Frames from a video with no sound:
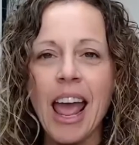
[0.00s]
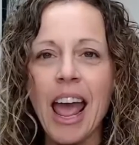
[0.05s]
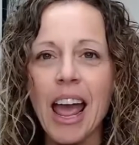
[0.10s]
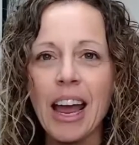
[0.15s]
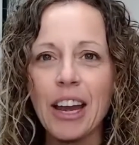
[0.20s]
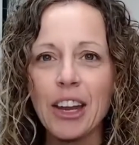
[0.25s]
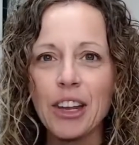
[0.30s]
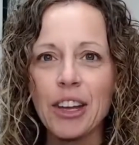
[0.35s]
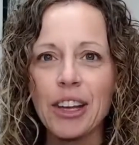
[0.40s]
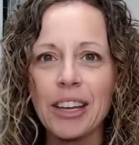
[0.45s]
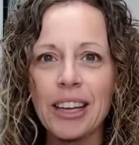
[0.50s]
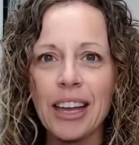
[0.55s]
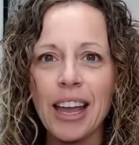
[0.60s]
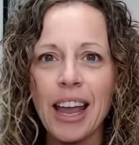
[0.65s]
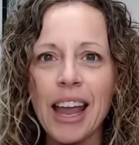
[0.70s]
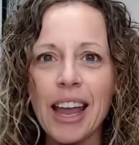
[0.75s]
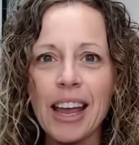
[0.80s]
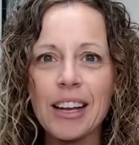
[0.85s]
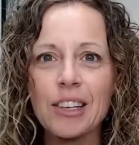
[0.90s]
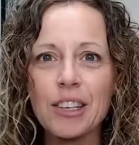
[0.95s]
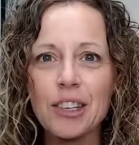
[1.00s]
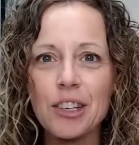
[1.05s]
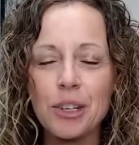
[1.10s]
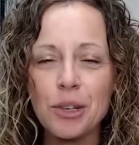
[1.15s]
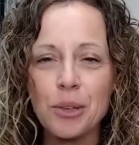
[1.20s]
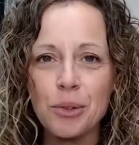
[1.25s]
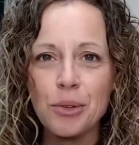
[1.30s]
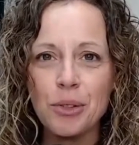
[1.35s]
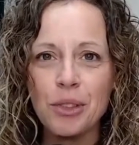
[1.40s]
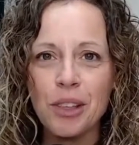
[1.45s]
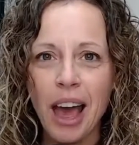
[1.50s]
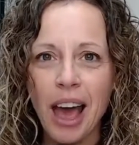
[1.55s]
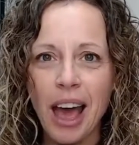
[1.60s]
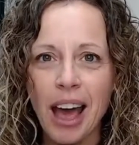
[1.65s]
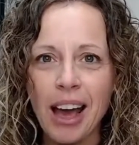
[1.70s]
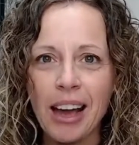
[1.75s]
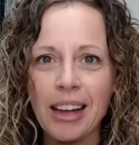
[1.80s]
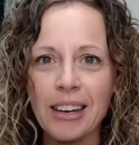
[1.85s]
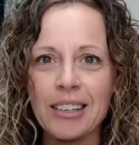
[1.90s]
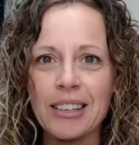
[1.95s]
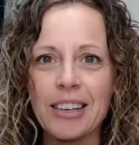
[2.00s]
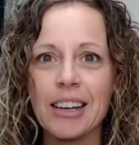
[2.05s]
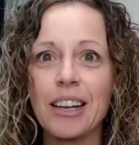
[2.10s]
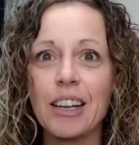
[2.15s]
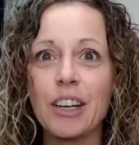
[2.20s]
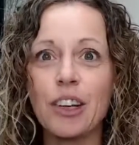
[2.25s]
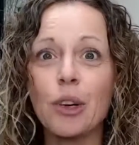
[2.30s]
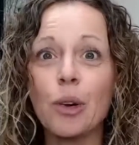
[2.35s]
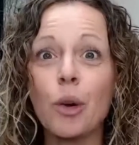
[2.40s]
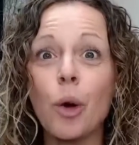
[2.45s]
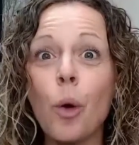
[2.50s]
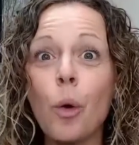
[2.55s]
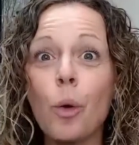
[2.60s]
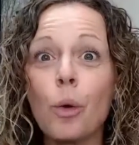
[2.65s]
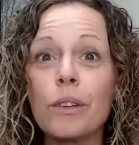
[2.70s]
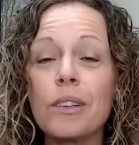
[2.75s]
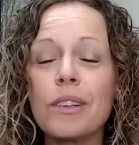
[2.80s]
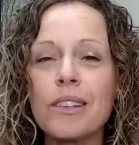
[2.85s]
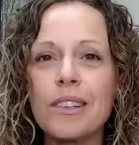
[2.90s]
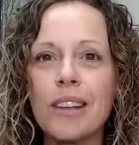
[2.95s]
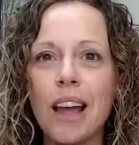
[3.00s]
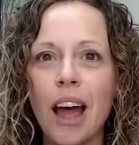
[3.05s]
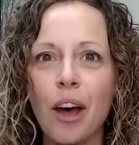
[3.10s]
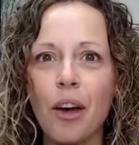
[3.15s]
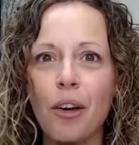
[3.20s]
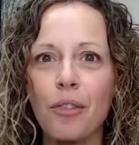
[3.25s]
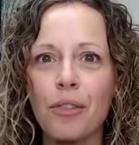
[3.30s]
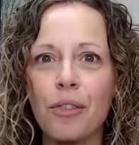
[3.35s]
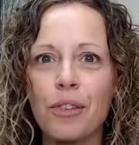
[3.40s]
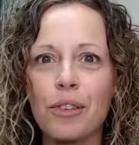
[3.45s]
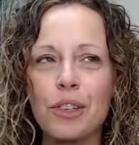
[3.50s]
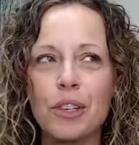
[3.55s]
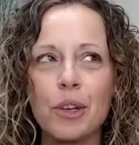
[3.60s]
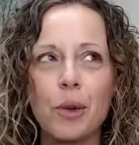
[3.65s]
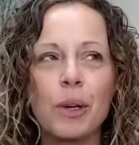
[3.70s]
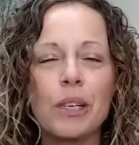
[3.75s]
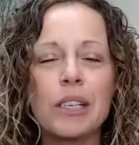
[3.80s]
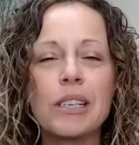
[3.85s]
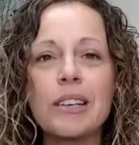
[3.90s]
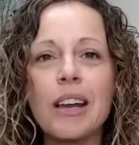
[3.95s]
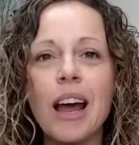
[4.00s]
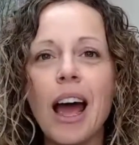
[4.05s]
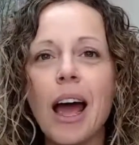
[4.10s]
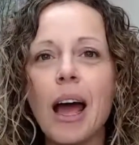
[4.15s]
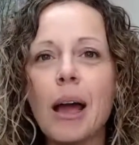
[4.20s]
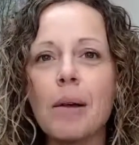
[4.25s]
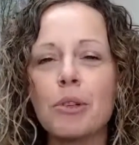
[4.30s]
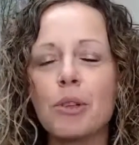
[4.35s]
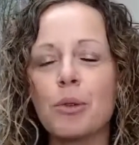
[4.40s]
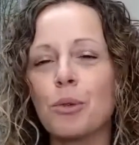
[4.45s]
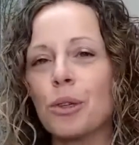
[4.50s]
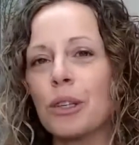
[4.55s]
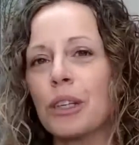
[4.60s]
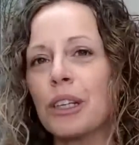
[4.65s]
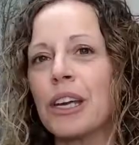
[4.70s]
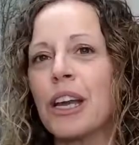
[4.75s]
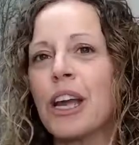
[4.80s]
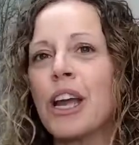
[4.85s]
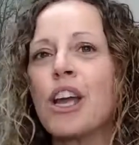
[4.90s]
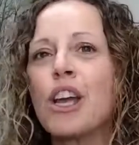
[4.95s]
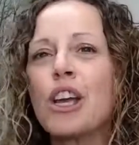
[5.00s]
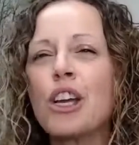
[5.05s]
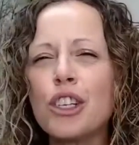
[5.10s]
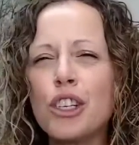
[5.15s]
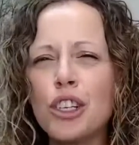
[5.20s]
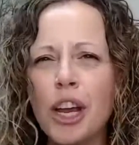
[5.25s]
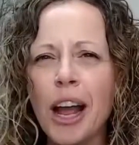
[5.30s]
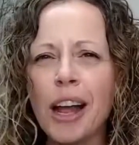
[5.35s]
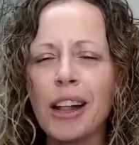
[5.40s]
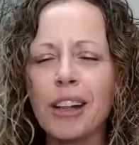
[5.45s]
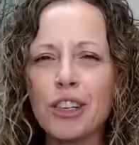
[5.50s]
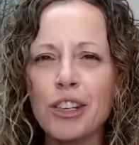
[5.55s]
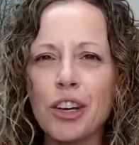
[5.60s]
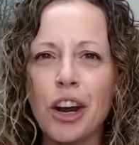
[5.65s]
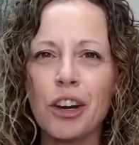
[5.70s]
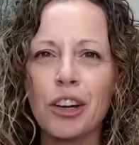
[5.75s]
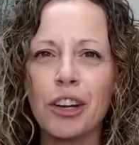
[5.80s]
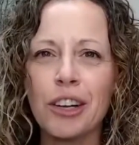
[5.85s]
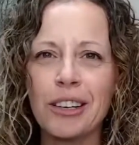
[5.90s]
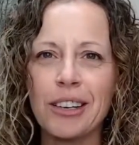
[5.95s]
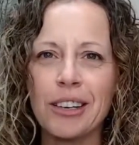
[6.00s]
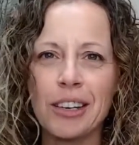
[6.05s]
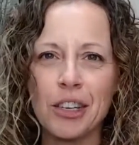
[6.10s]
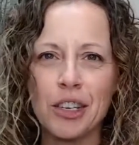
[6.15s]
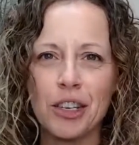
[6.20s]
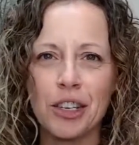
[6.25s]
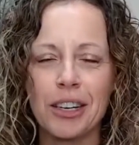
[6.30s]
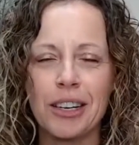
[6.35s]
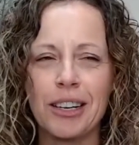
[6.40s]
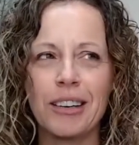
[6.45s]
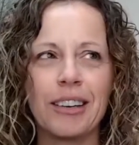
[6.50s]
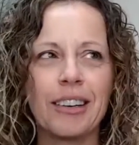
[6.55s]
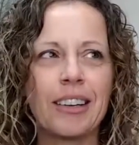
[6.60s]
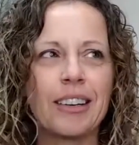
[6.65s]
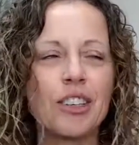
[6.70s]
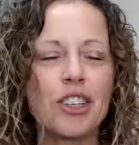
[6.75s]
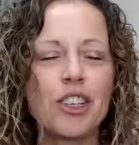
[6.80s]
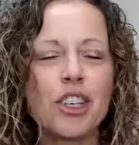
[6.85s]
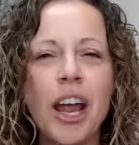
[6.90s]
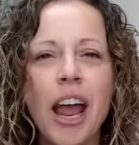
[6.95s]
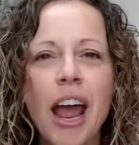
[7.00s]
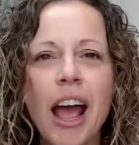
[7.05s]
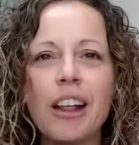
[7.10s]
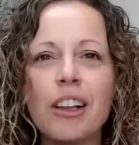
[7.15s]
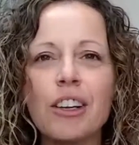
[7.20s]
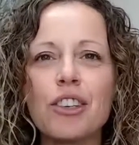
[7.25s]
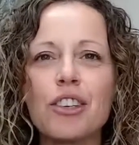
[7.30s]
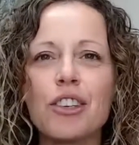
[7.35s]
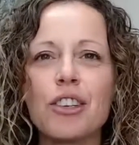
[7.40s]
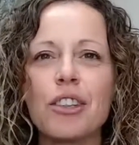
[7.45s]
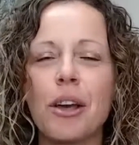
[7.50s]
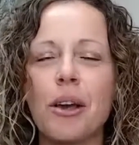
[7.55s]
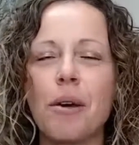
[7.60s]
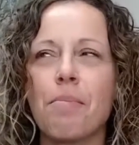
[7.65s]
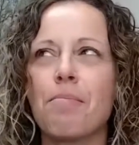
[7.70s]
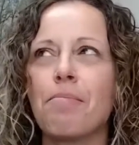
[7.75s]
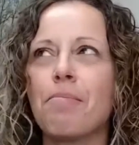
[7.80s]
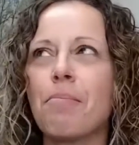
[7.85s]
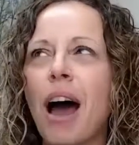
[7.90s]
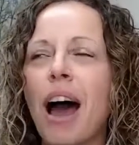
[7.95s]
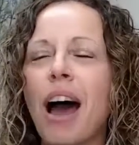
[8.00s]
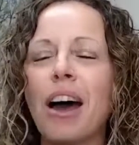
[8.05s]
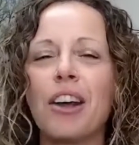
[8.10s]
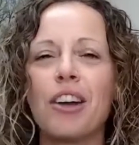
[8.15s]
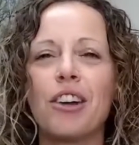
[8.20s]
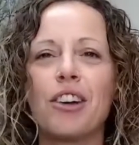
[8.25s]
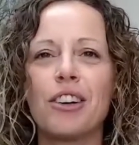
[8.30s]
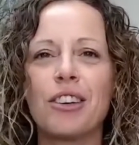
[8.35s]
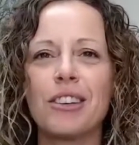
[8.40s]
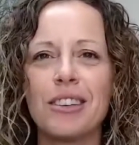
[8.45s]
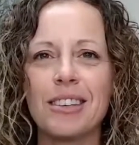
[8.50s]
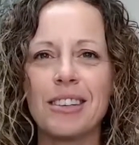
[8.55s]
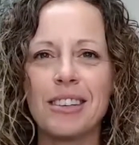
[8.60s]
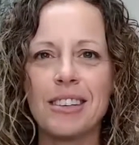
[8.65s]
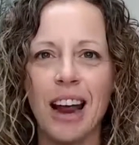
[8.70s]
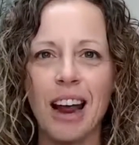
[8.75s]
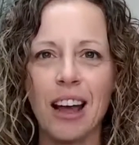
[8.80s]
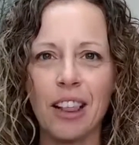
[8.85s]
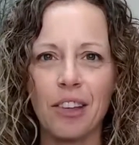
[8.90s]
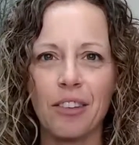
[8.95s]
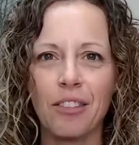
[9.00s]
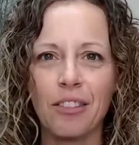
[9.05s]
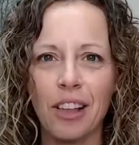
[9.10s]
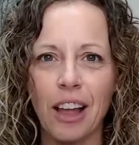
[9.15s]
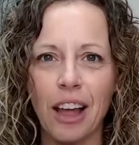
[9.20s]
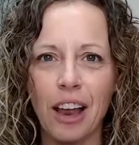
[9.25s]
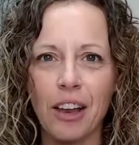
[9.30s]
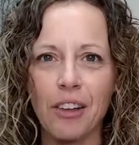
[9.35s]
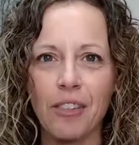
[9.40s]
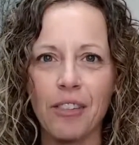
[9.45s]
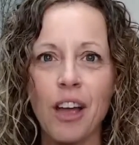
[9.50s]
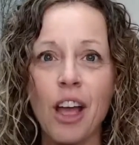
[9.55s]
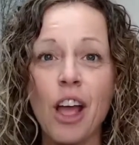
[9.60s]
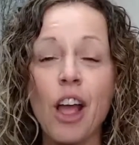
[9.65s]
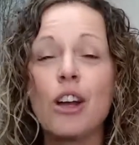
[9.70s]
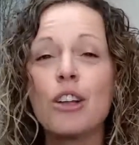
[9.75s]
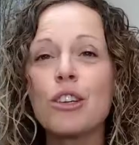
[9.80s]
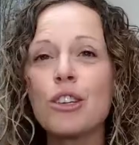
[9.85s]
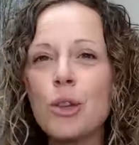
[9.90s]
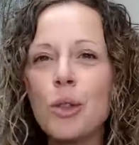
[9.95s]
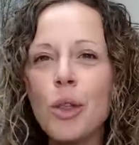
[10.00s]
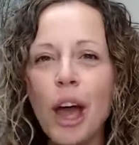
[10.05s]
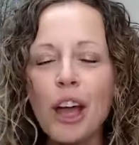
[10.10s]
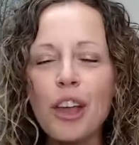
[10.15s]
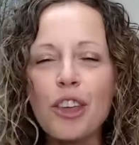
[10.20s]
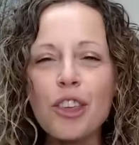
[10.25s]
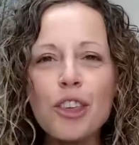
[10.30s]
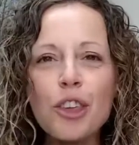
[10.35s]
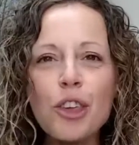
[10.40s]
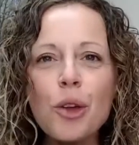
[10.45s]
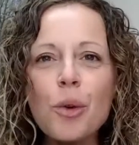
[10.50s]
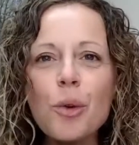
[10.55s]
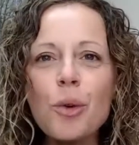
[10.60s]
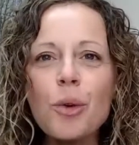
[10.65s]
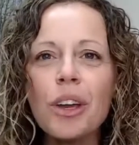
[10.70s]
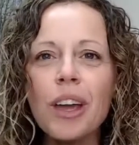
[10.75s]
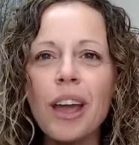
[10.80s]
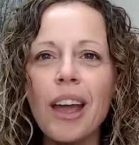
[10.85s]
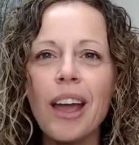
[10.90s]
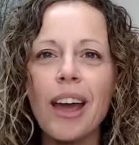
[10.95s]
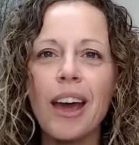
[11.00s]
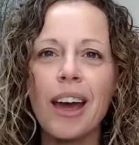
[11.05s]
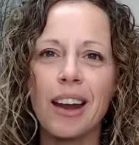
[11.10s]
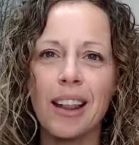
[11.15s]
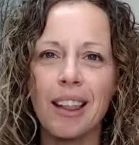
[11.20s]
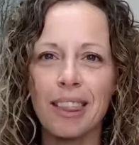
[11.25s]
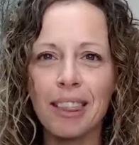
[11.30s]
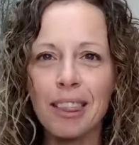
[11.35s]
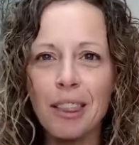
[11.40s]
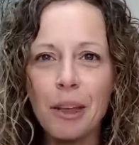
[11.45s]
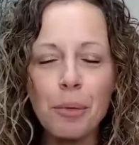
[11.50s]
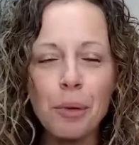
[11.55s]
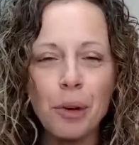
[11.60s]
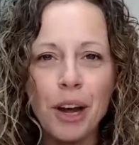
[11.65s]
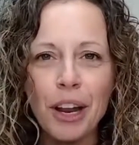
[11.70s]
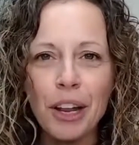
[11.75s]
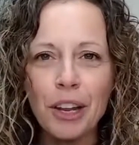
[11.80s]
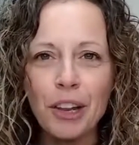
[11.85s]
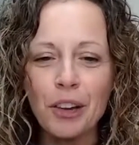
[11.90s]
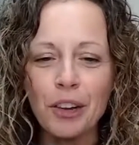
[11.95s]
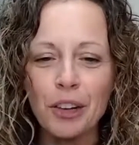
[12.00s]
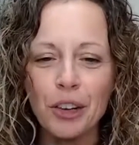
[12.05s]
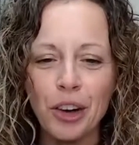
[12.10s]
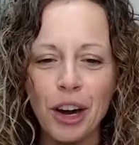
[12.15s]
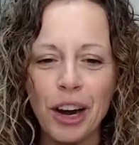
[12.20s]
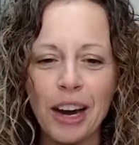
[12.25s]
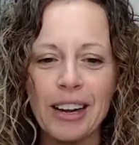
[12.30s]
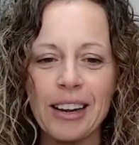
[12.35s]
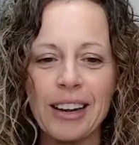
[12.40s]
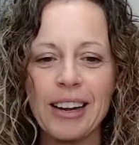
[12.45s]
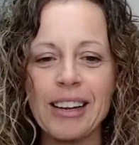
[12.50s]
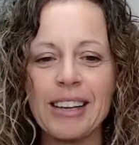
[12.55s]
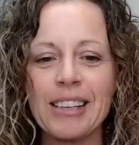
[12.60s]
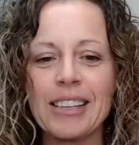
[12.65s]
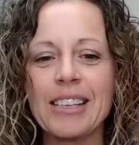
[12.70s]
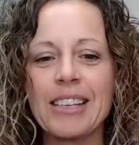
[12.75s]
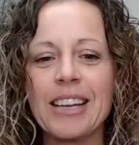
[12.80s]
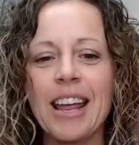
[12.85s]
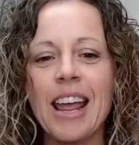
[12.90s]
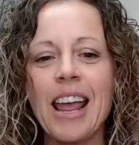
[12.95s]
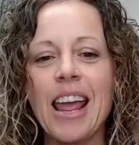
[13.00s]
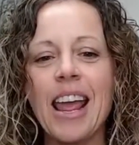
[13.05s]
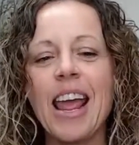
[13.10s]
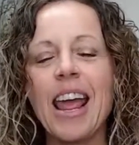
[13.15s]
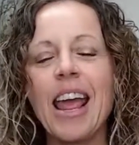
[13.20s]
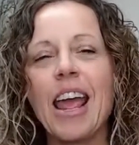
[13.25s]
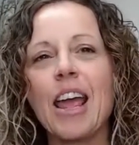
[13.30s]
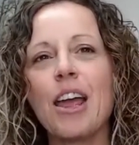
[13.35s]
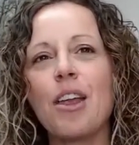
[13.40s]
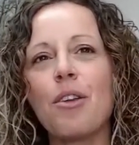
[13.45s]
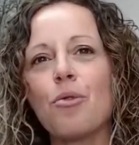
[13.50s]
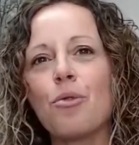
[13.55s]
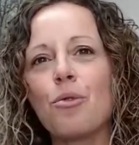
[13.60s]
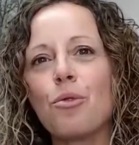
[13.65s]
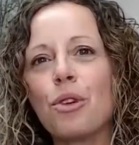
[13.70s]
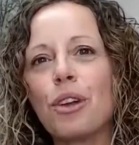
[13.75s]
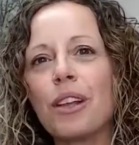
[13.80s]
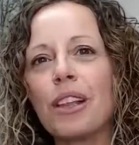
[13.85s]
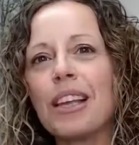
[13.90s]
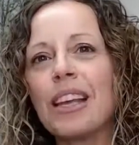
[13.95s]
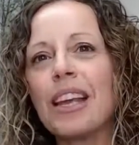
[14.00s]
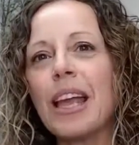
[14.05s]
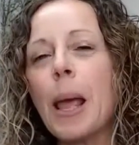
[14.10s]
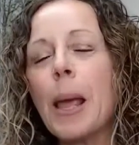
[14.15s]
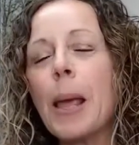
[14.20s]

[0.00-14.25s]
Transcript: And you can't do that in your old self. So it's time to really challenge our conditioning, challenge the modern style of life so that you can liberate your greatness and really